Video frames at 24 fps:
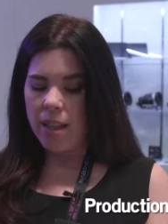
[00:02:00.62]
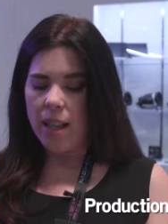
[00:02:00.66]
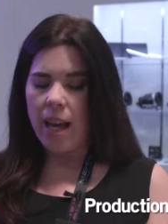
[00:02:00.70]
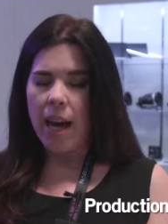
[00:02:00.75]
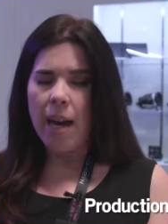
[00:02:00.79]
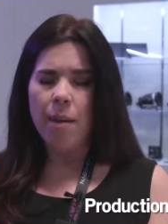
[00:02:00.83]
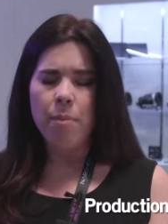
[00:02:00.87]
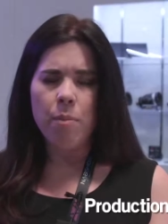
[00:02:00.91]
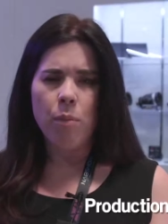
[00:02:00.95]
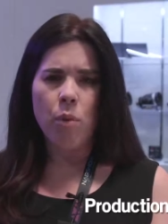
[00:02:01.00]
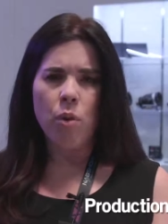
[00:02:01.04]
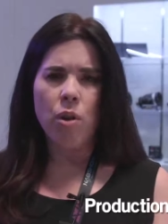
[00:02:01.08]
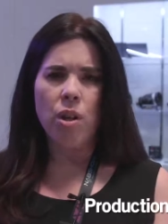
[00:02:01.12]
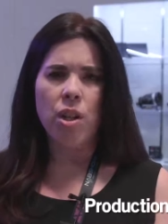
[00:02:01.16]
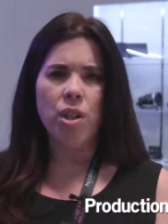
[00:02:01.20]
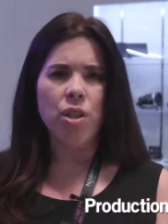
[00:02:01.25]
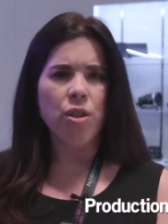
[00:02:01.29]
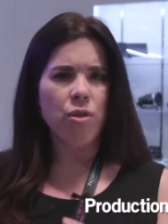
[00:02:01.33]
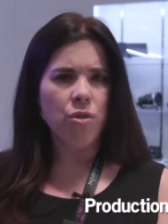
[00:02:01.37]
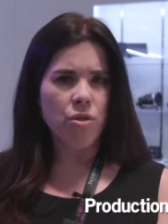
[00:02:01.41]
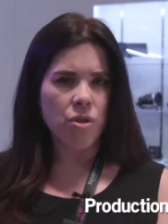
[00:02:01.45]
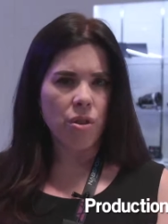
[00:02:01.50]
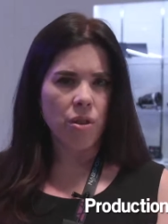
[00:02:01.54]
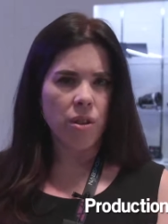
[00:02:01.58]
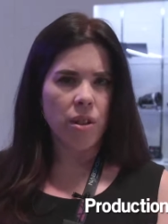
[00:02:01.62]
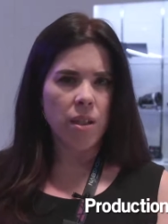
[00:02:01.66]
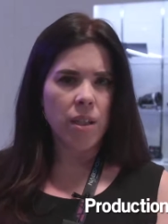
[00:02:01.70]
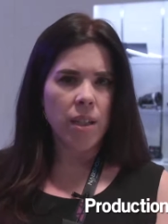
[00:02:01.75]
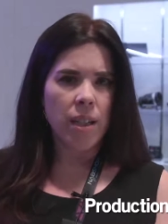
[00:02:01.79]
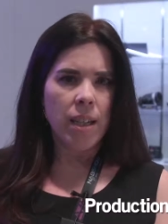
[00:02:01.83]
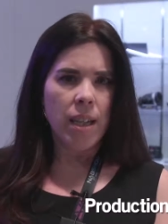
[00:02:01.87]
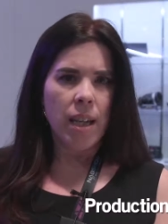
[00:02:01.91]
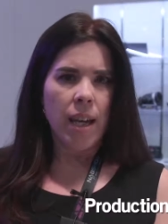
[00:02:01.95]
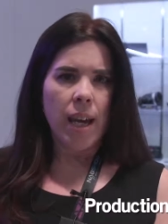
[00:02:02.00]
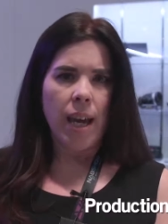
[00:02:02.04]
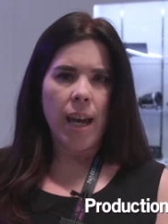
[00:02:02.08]
a lot more neutral
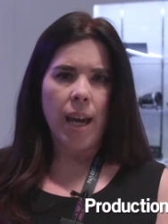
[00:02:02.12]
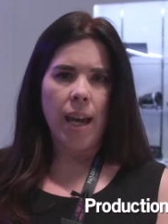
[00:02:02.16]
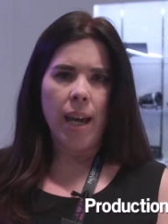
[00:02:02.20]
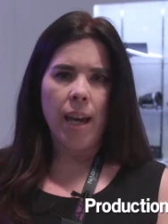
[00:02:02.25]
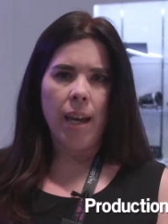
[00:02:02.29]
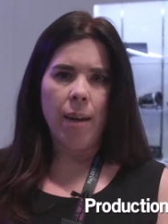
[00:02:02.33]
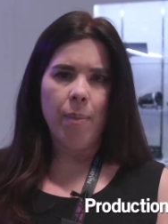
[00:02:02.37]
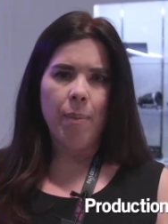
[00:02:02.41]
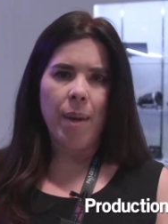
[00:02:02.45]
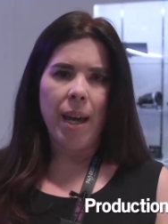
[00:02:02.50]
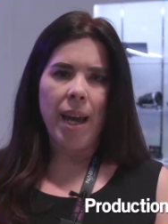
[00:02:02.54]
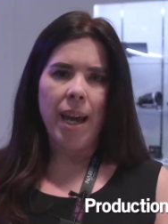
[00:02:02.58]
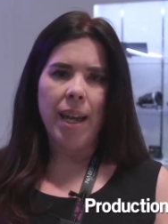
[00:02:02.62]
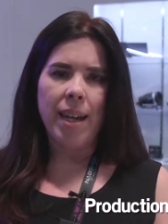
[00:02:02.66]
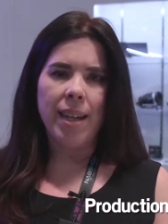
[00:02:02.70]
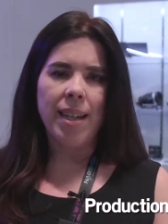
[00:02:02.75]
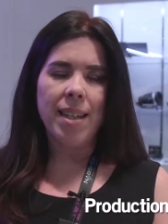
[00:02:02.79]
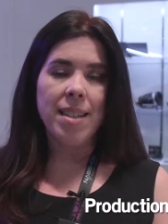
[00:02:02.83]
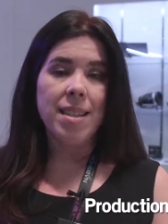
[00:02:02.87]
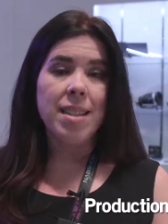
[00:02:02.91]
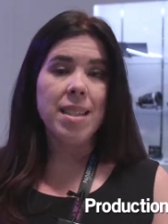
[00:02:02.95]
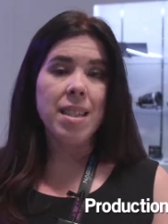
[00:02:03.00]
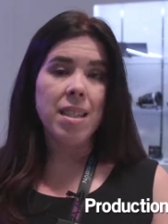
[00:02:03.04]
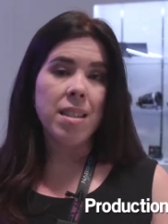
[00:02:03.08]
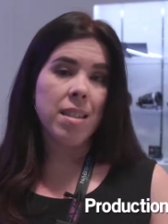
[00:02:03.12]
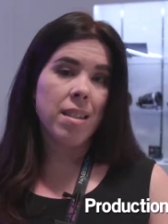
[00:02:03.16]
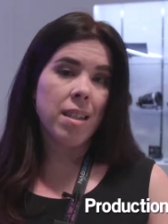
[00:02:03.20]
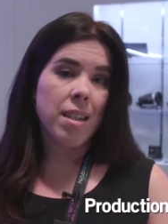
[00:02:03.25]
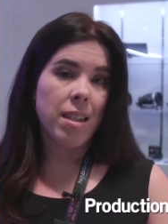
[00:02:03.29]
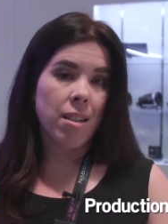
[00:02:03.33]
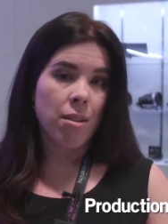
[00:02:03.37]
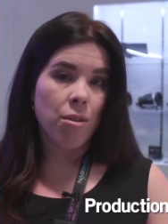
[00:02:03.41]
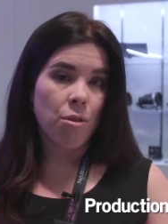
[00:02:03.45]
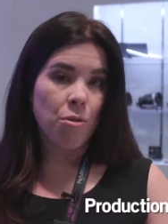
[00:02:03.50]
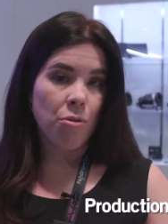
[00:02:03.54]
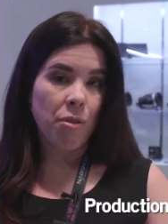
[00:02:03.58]
and
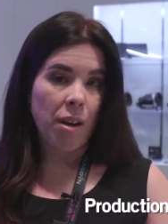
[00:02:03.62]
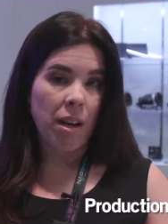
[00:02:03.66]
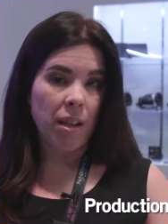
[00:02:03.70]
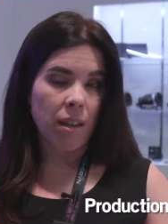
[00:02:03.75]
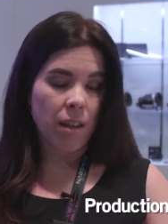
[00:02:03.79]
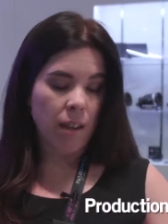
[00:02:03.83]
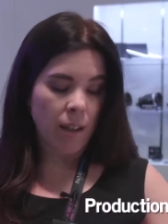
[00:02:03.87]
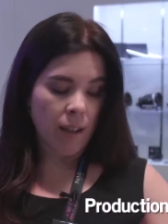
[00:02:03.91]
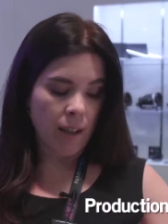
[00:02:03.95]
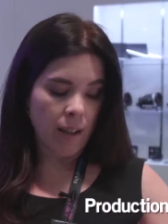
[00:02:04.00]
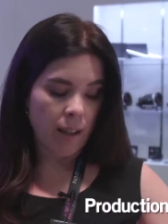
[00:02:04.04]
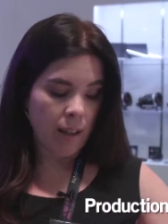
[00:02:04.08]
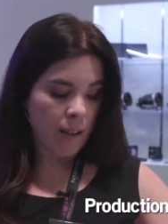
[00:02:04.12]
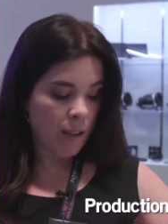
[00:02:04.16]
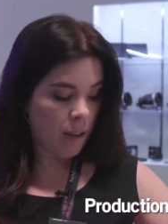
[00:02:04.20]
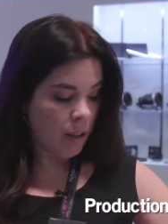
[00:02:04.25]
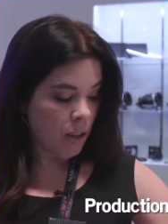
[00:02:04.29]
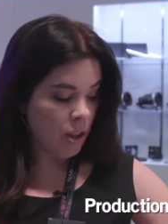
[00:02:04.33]
consistent throughout the